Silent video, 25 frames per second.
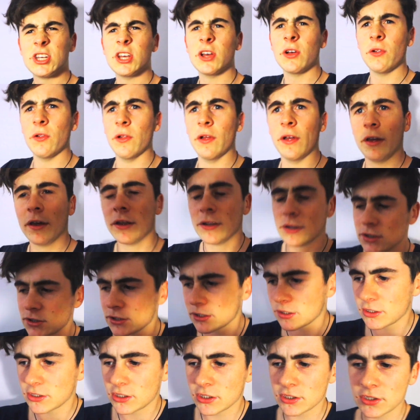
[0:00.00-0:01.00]
chill and
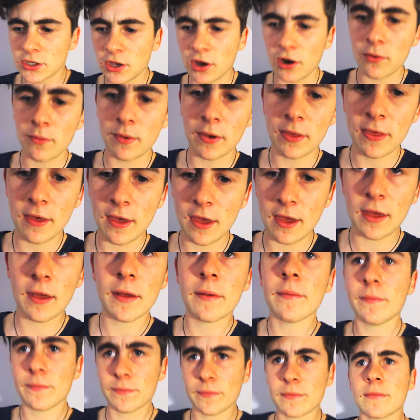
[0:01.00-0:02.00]
just go with it.
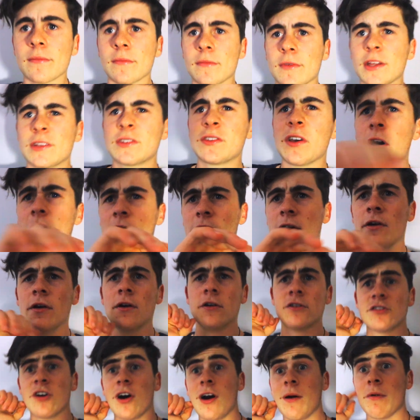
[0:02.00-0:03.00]
Let's go.
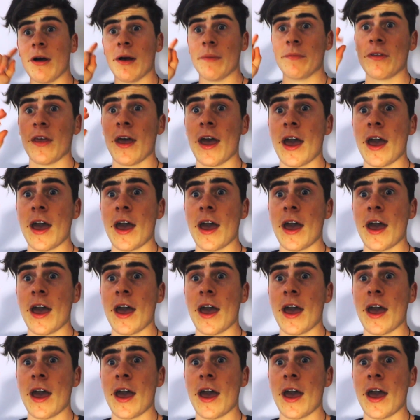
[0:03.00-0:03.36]
Time lapse,